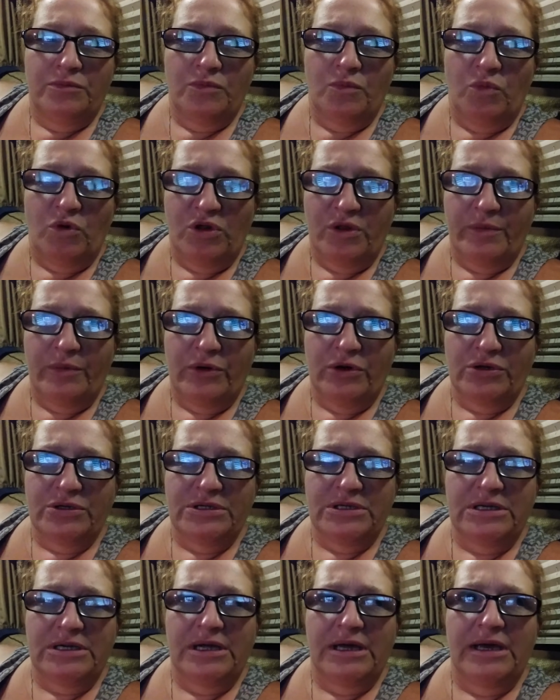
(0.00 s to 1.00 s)
with the
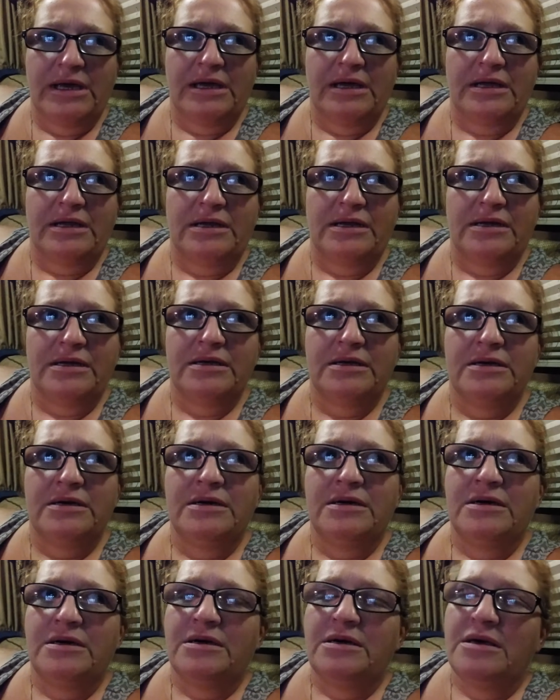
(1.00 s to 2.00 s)
person, and
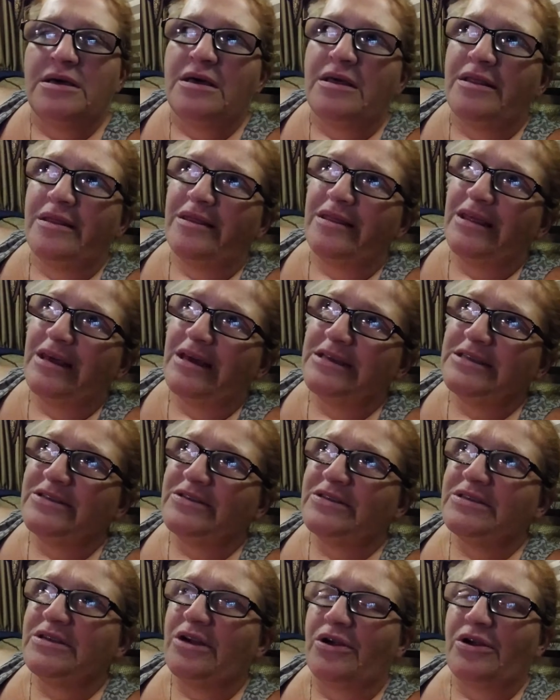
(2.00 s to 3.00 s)
things have
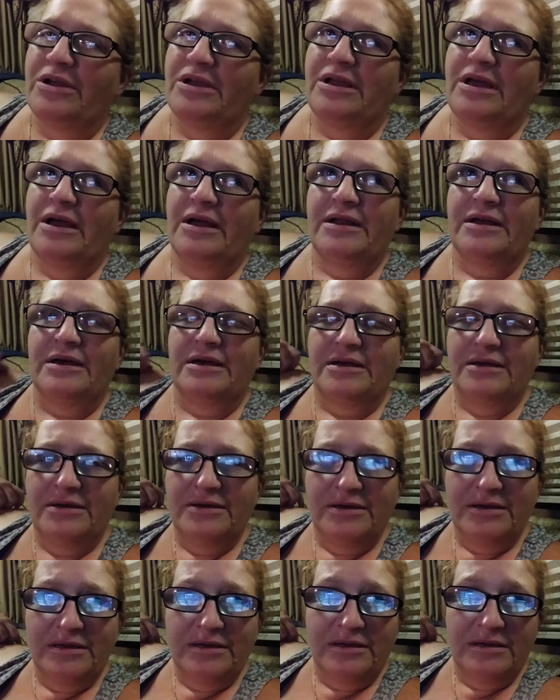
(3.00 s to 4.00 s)
started kind of
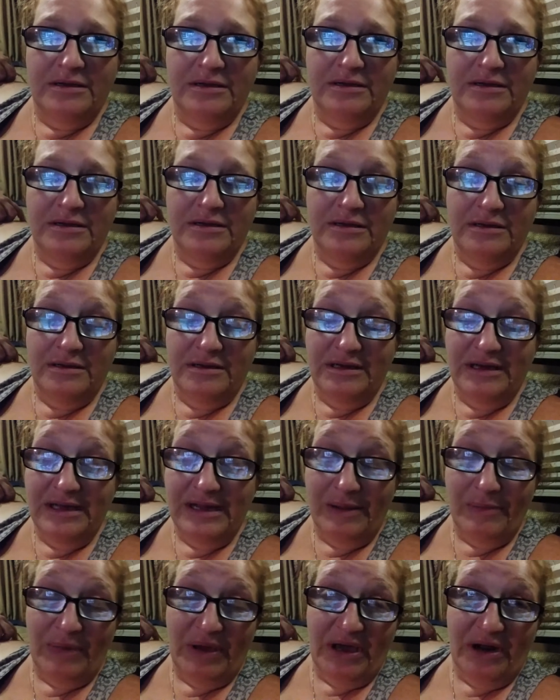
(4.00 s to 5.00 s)

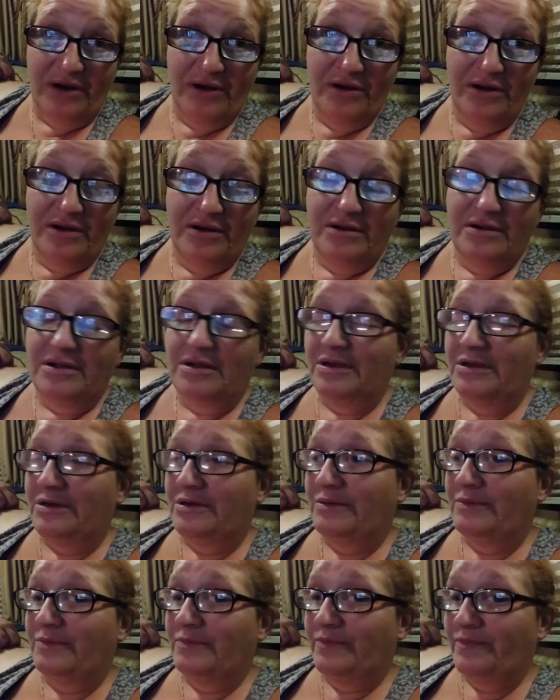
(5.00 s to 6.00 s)
getting better
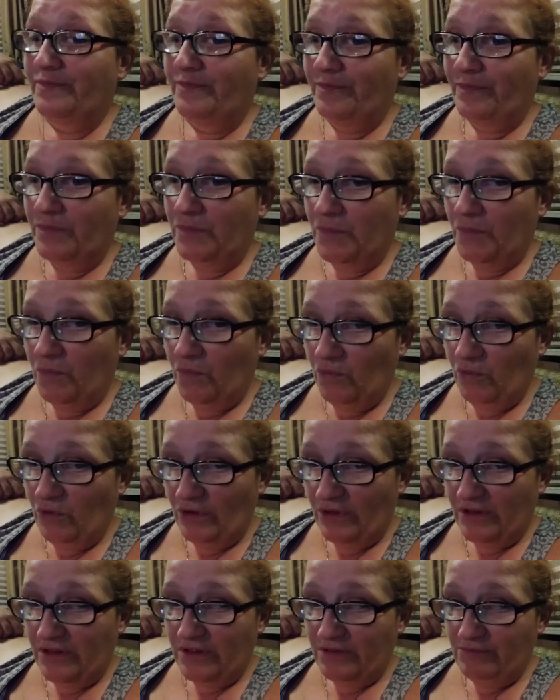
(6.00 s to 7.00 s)

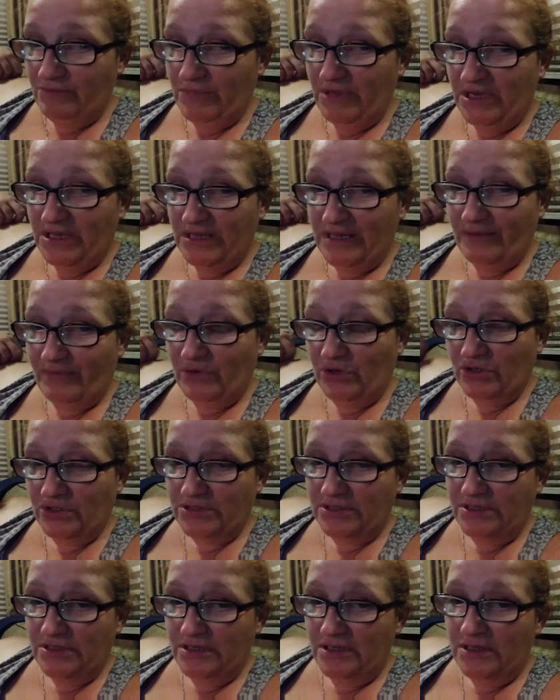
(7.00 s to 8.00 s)
with me and that
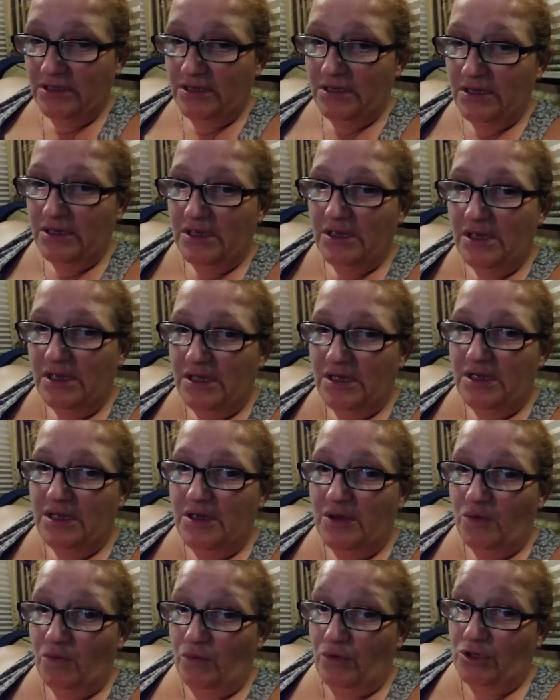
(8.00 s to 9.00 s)
person,
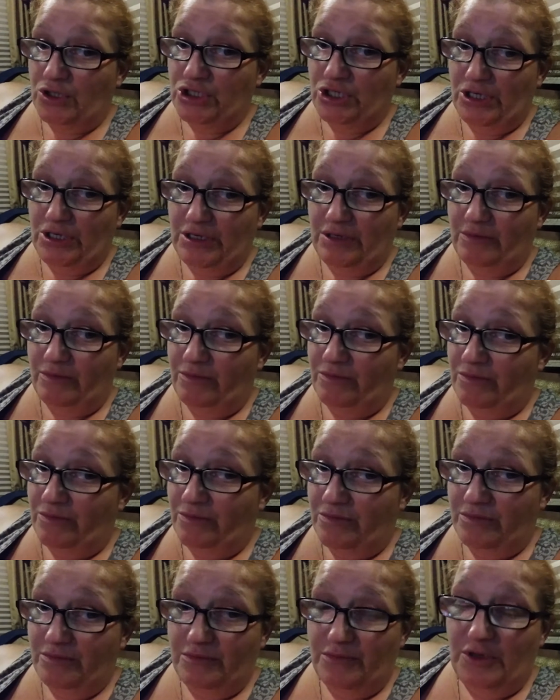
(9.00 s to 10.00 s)
which I'm,
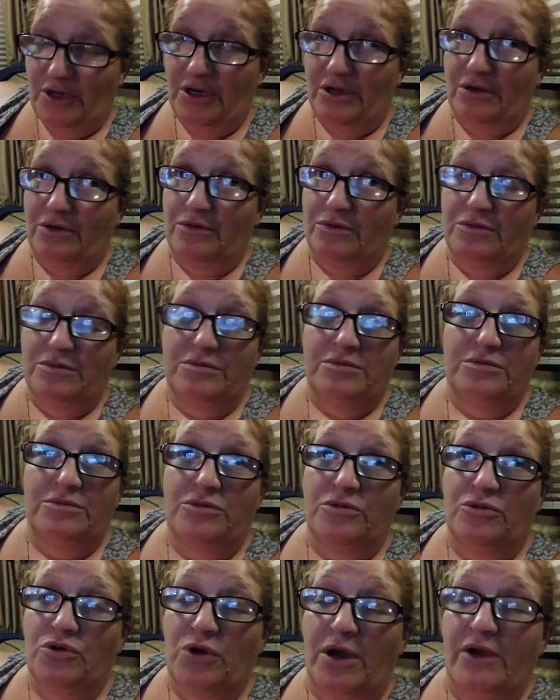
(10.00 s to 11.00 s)

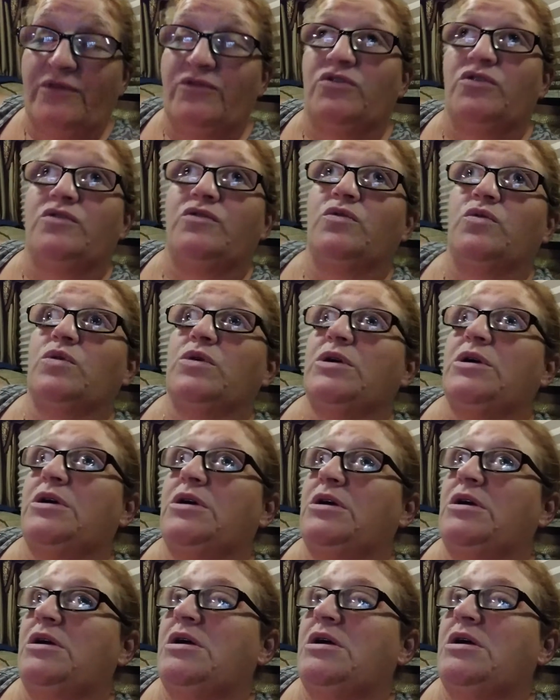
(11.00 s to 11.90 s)
grateful for.